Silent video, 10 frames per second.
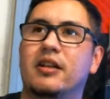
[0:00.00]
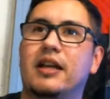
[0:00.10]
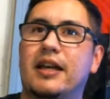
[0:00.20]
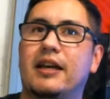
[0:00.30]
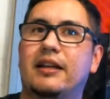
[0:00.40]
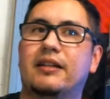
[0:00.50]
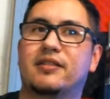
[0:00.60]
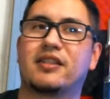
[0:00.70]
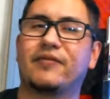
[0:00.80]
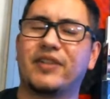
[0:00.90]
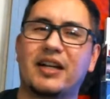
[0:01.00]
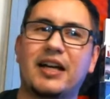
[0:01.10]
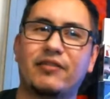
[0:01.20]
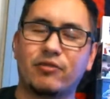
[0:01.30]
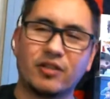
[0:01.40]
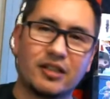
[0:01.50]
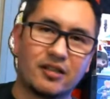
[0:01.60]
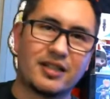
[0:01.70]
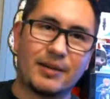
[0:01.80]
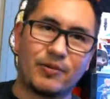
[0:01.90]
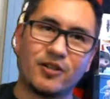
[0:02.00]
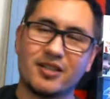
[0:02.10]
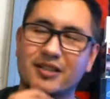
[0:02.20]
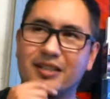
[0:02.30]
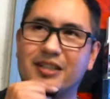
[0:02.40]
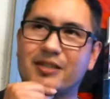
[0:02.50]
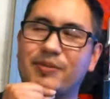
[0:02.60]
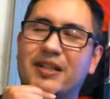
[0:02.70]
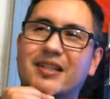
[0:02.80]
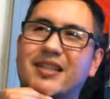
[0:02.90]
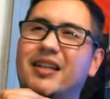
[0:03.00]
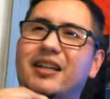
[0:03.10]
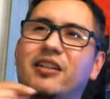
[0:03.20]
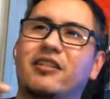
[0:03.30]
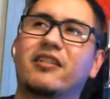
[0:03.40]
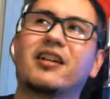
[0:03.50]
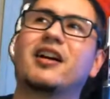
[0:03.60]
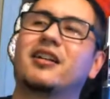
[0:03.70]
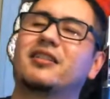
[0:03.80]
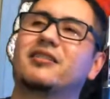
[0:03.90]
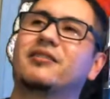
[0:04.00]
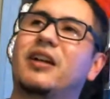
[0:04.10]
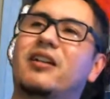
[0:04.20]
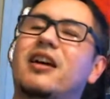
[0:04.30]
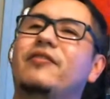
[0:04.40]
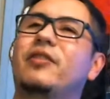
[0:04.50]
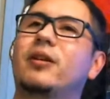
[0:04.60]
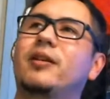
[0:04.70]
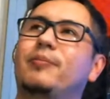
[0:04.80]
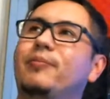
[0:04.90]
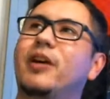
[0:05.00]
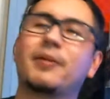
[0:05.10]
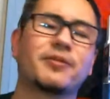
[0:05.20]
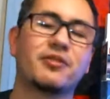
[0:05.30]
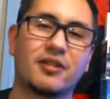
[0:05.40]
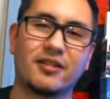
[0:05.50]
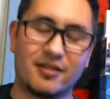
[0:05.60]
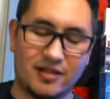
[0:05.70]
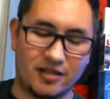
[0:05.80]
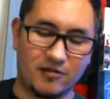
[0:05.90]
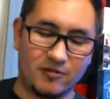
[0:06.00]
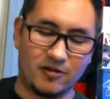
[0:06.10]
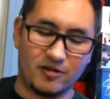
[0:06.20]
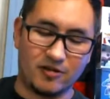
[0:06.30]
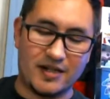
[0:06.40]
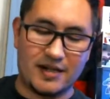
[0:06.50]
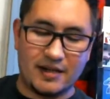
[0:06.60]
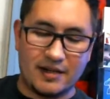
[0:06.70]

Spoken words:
and stuff that I haven't really looked at personally, just because, again, they're not very popular on this side of the world, right?